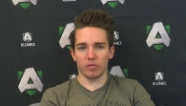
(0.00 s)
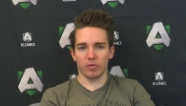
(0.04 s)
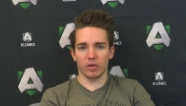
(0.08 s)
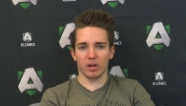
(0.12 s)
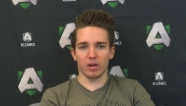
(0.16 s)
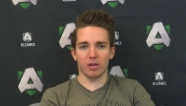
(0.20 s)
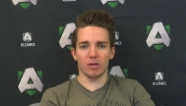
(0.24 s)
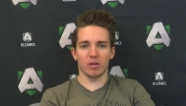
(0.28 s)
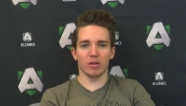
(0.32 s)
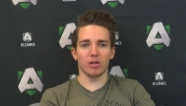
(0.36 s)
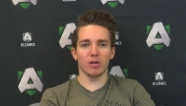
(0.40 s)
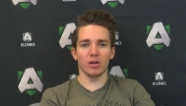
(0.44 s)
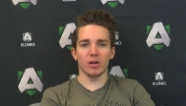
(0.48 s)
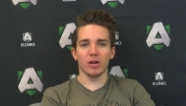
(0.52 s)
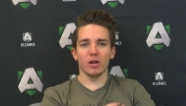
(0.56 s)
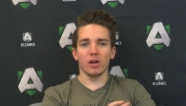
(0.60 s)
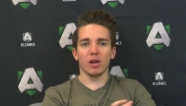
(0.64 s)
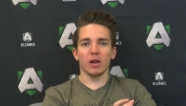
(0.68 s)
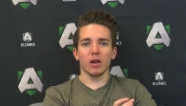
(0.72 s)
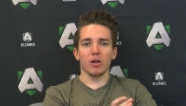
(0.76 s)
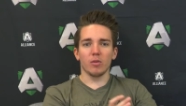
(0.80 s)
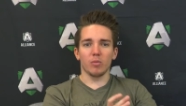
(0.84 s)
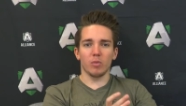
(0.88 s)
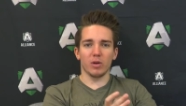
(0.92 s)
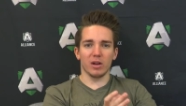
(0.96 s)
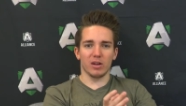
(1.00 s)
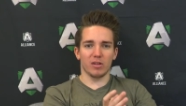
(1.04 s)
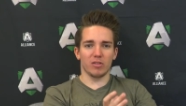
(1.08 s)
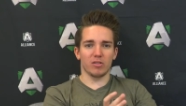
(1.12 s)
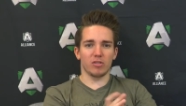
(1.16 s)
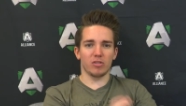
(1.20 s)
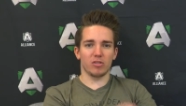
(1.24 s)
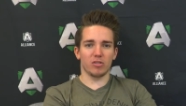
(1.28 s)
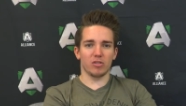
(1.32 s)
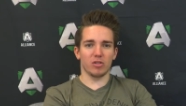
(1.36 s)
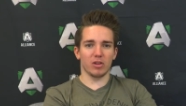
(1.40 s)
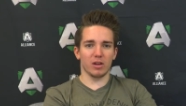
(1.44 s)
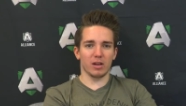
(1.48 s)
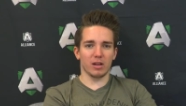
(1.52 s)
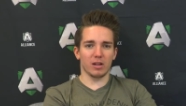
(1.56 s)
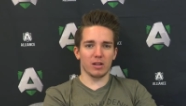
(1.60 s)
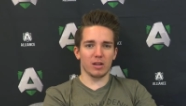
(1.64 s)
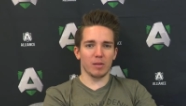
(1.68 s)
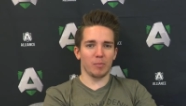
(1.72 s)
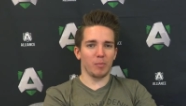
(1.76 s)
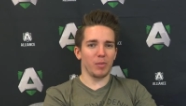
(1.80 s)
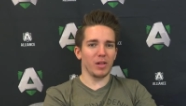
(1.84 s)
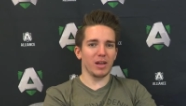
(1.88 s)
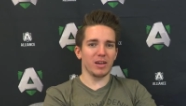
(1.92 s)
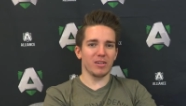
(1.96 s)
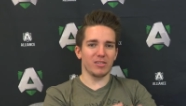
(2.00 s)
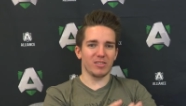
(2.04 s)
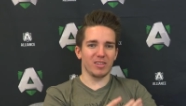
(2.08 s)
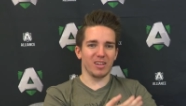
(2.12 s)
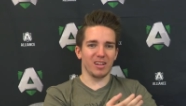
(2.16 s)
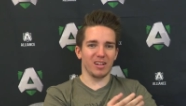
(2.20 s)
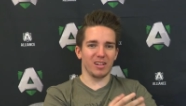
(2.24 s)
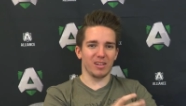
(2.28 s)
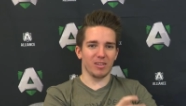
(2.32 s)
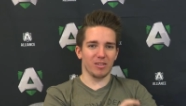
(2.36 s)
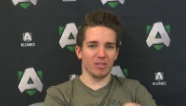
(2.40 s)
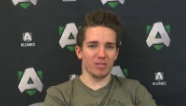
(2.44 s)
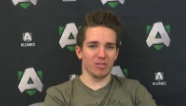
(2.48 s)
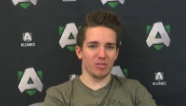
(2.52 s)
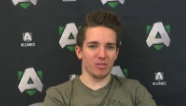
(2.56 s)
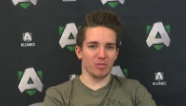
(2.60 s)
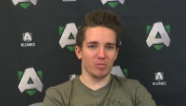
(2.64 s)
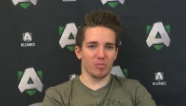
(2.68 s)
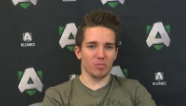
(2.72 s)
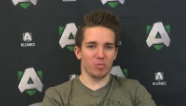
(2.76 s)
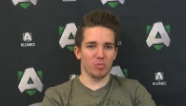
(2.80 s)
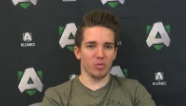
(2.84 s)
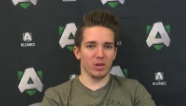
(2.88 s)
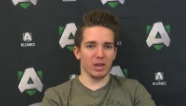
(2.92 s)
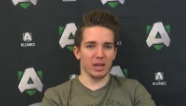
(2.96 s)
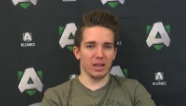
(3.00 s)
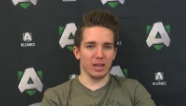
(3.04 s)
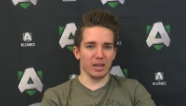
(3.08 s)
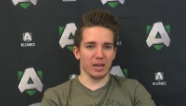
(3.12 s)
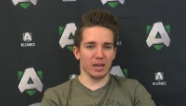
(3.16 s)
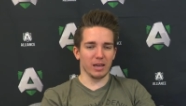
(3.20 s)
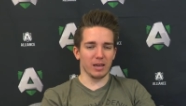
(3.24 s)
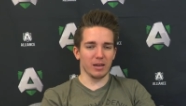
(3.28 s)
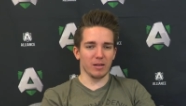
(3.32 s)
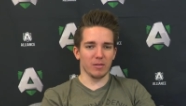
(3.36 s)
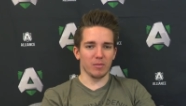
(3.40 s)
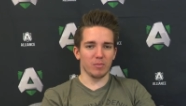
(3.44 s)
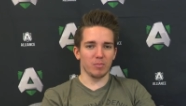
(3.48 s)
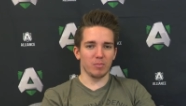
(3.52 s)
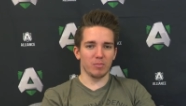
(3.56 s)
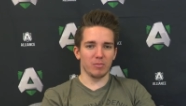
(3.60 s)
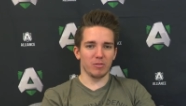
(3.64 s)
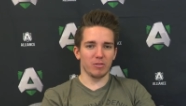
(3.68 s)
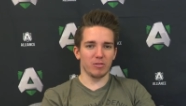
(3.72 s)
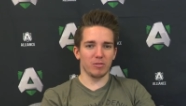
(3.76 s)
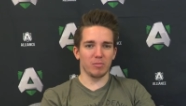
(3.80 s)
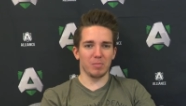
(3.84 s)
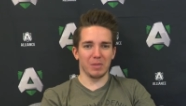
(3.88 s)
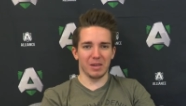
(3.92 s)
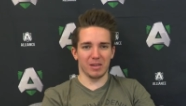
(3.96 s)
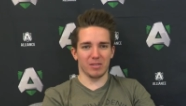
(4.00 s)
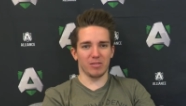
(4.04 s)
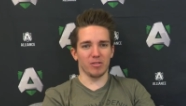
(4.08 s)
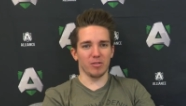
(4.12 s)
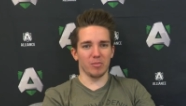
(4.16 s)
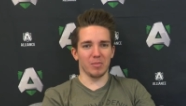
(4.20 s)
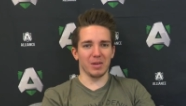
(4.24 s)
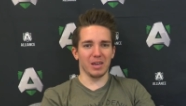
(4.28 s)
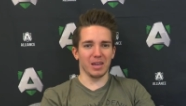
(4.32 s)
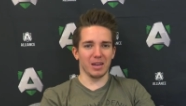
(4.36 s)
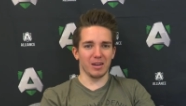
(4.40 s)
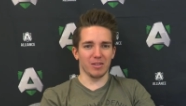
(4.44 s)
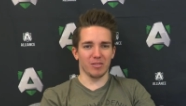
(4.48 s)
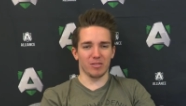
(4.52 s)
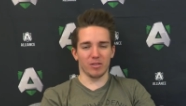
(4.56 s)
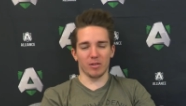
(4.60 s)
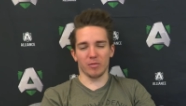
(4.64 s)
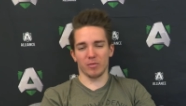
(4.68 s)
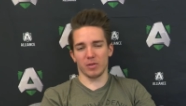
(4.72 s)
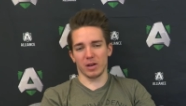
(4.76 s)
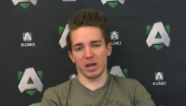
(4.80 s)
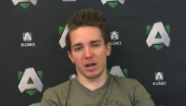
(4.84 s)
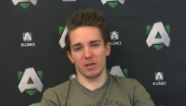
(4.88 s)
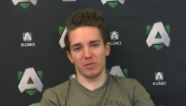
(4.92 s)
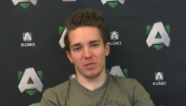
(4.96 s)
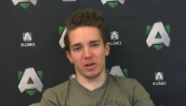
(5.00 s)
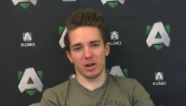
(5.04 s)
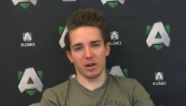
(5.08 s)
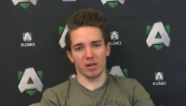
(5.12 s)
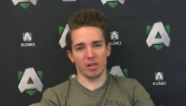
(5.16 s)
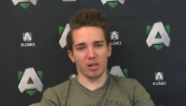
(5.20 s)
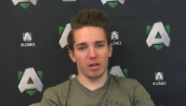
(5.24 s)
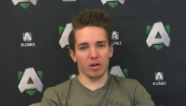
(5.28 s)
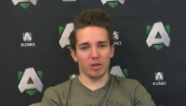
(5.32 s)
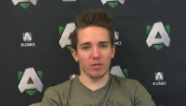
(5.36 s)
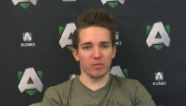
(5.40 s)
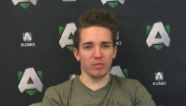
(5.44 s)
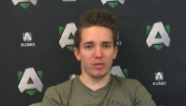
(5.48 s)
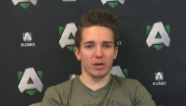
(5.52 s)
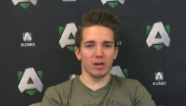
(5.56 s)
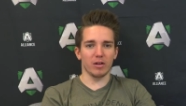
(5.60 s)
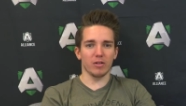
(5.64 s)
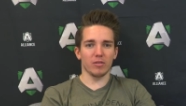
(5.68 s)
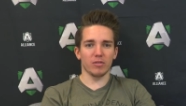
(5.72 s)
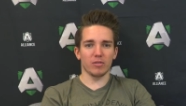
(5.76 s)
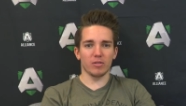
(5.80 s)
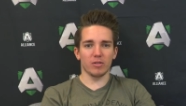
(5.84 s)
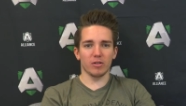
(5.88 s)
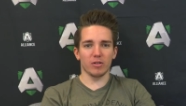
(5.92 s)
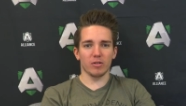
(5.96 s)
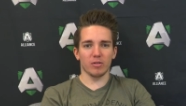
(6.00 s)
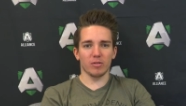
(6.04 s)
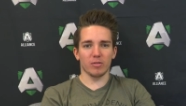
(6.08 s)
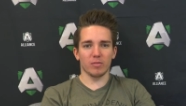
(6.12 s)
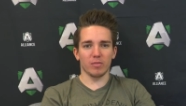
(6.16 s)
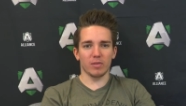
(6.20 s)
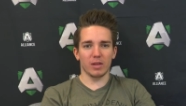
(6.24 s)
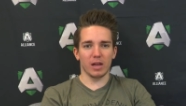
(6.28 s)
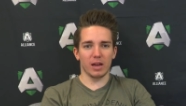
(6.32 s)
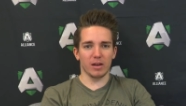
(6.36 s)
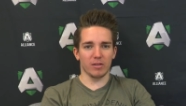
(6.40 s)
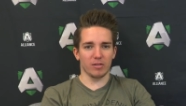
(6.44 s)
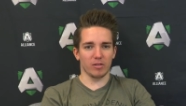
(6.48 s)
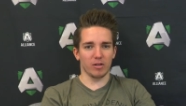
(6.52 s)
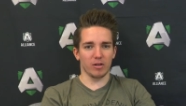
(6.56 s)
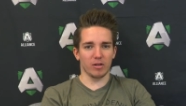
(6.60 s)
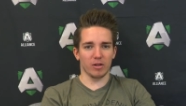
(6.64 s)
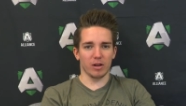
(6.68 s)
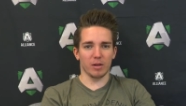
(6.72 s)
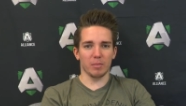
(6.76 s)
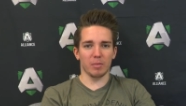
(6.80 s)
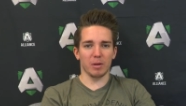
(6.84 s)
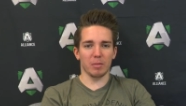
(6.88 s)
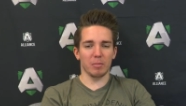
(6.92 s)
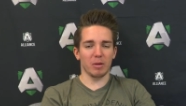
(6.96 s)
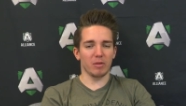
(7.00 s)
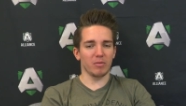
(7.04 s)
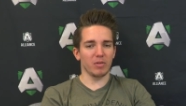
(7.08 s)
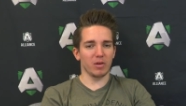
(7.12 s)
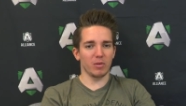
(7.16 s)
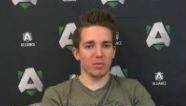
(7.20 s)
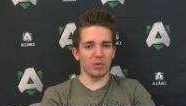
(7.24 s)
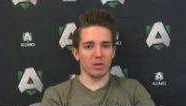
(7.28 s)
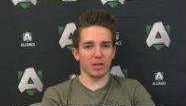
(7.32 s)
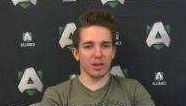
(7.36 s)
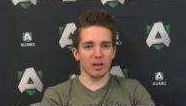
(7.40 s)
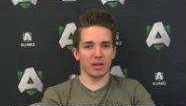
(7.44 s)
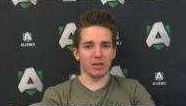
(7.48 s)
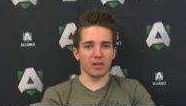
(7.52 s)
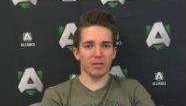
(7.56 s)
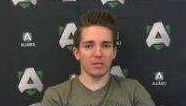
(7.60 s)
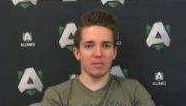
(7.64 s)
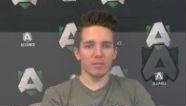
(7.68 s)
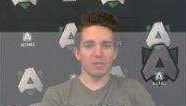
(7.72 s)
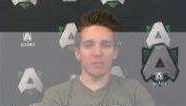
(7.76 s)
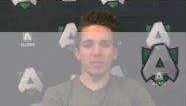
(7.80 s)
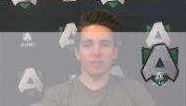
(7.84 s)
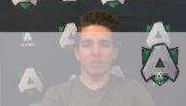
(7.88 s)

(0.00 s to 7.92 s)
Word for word: Defender, which uh, the playstyle just really speaks to me and is something I find a lot of fun, so that has certainly been my favorite deck.